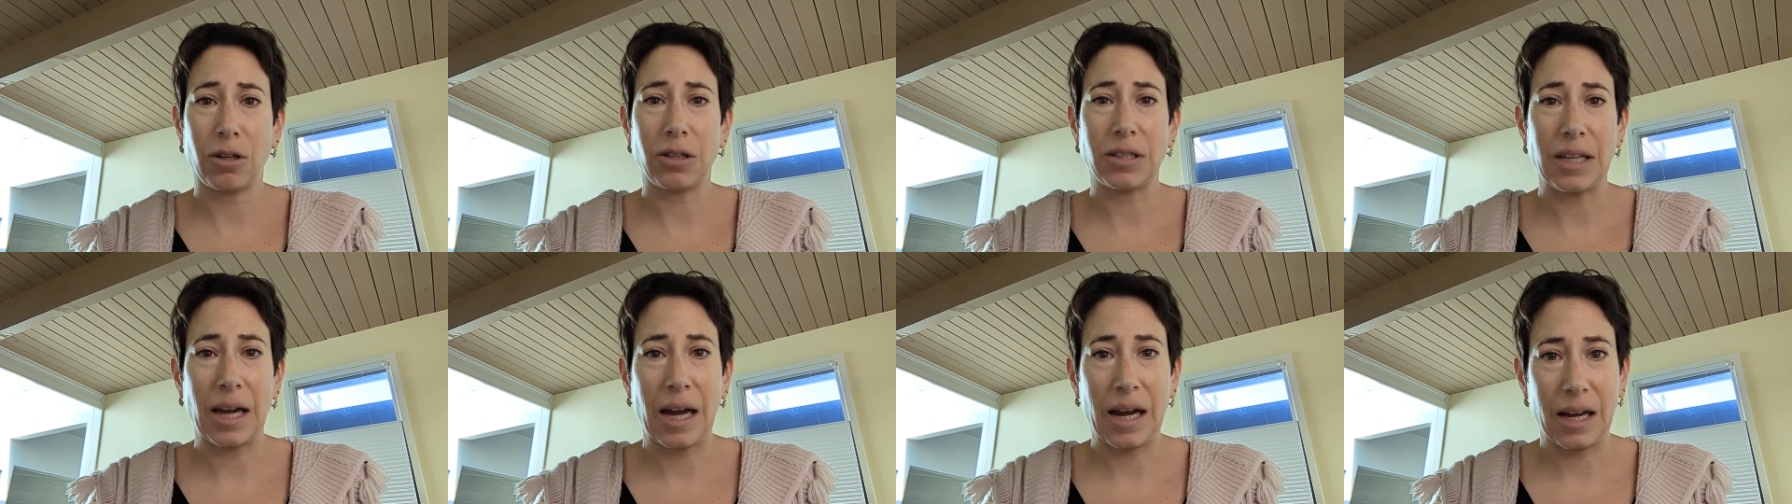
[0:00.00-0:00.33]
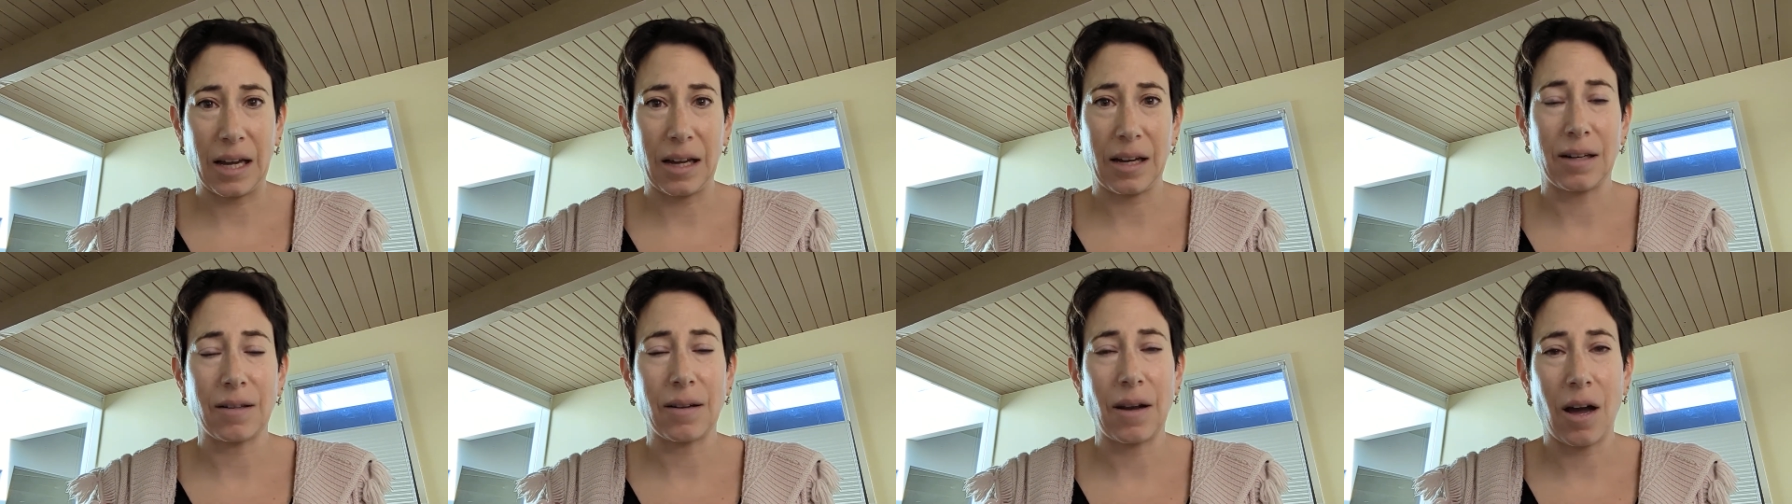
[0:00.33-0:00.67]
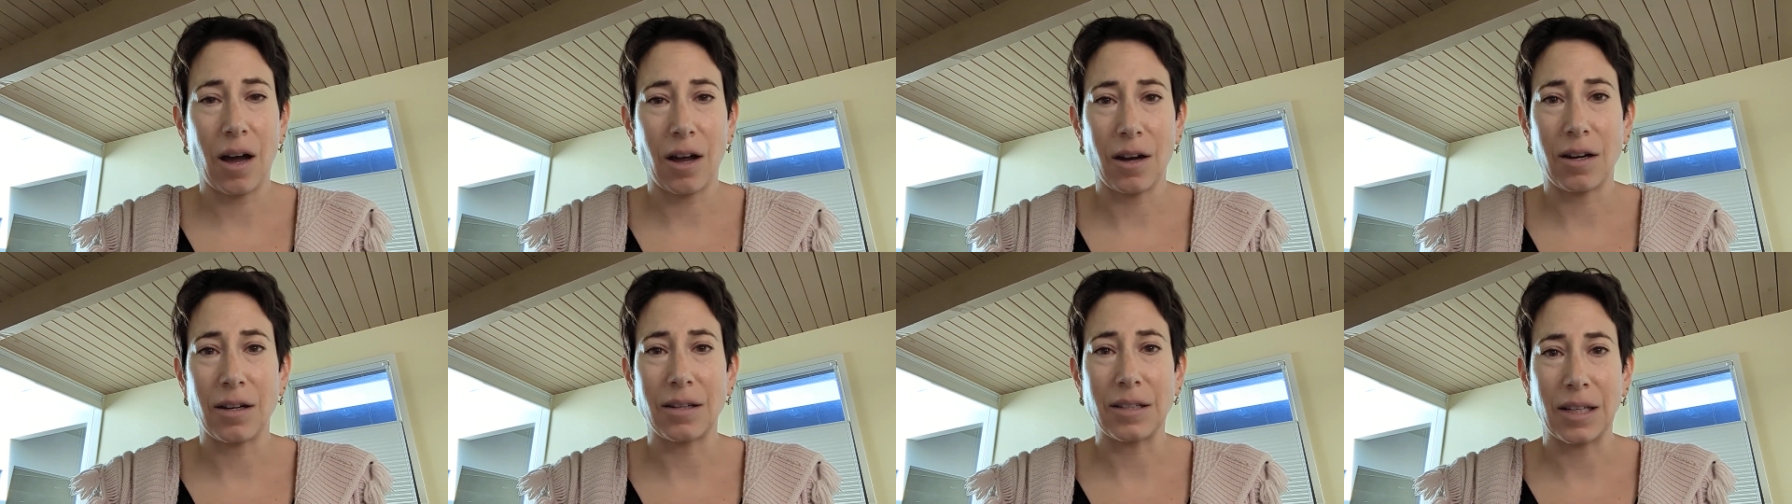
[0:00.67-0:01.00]
your diet
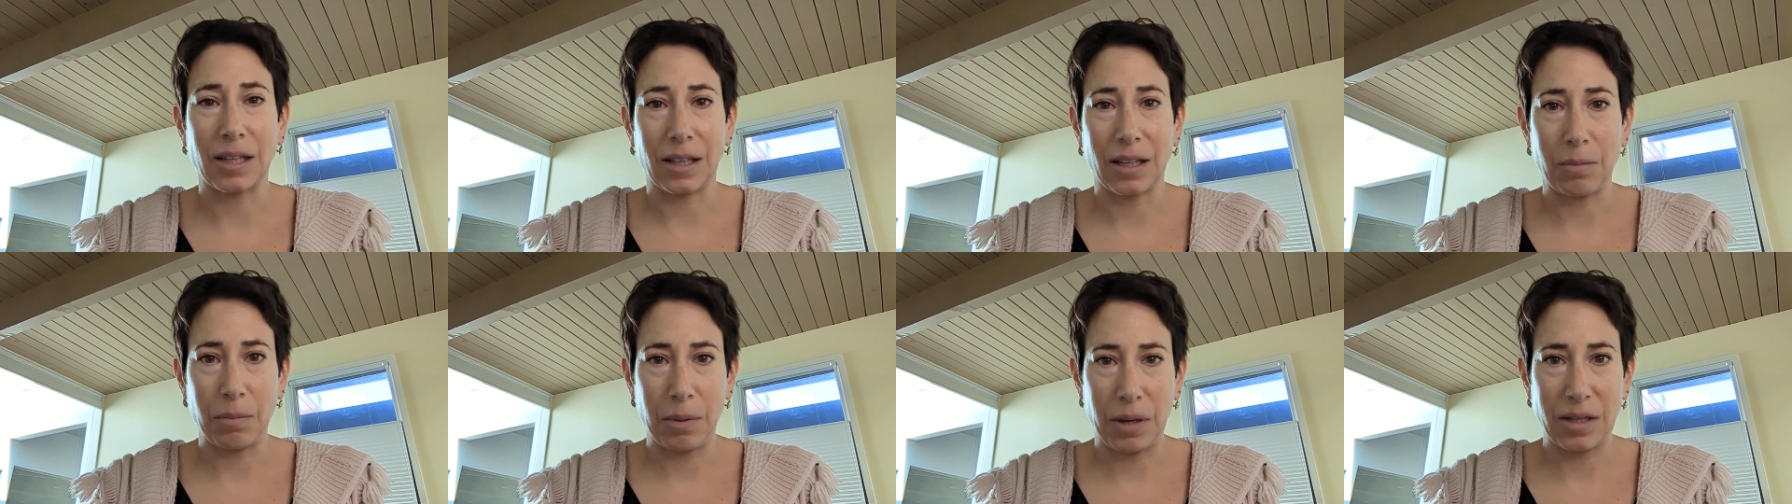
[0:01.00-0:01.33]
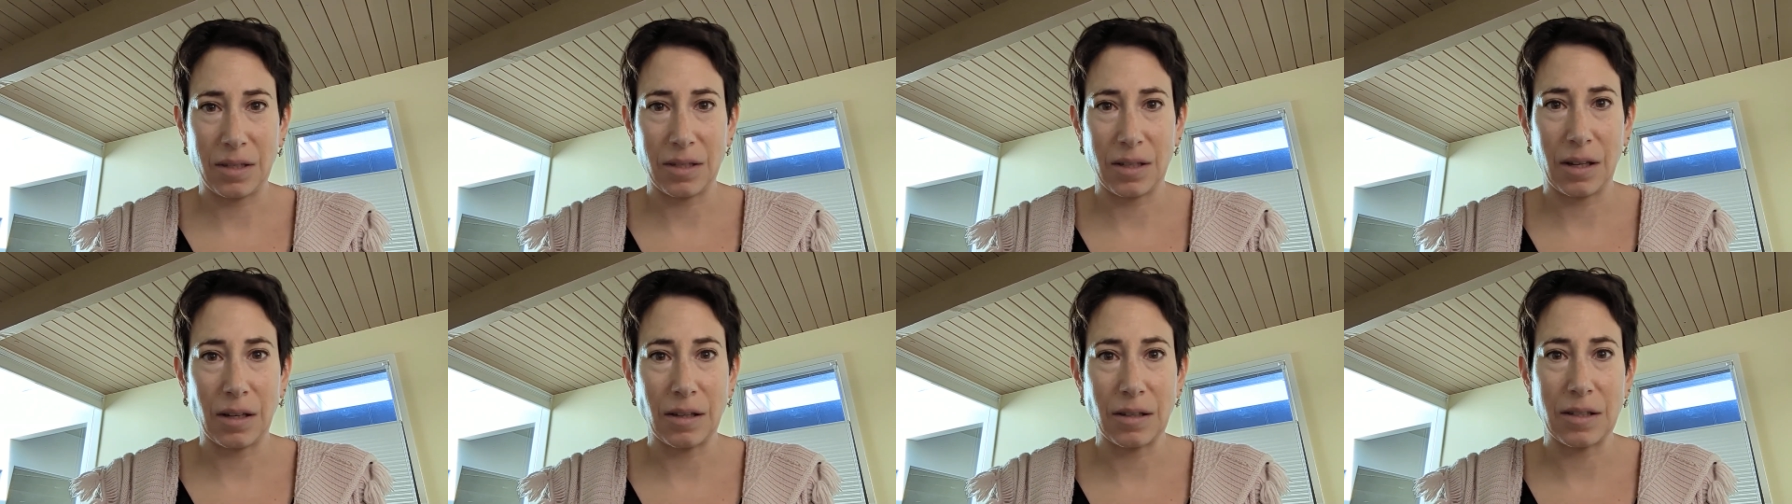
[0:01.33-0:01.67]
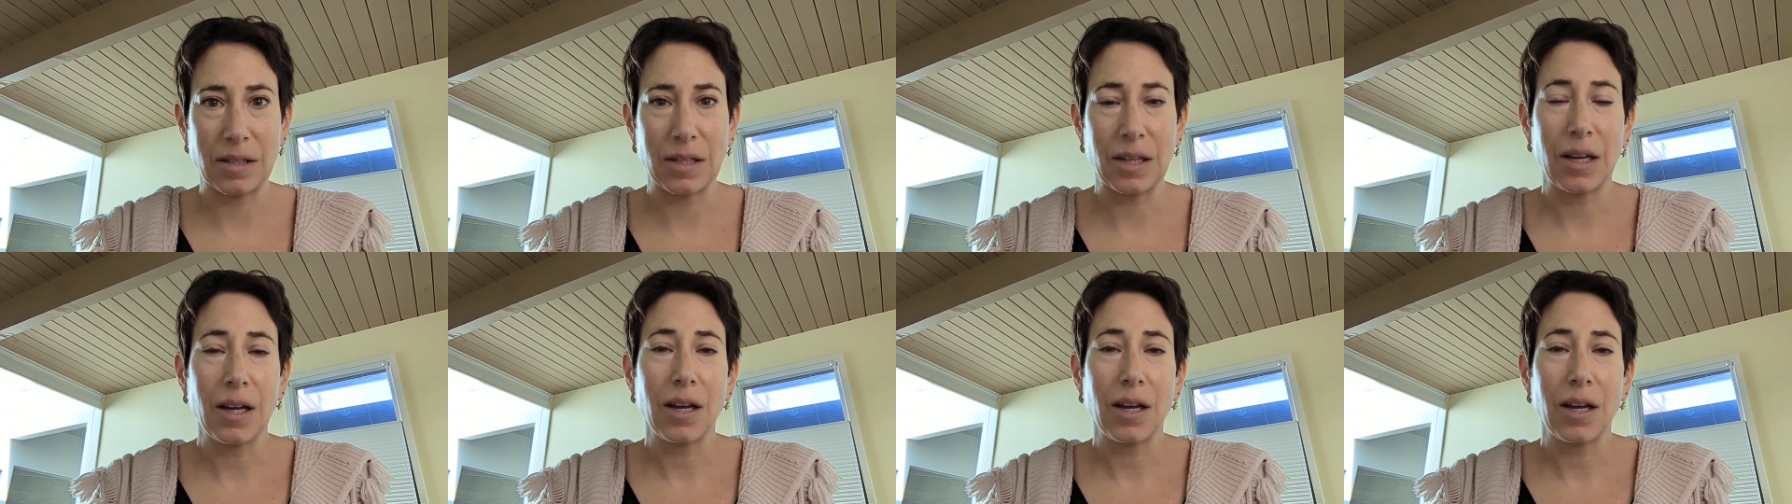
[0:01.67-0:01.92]
on a daily basis.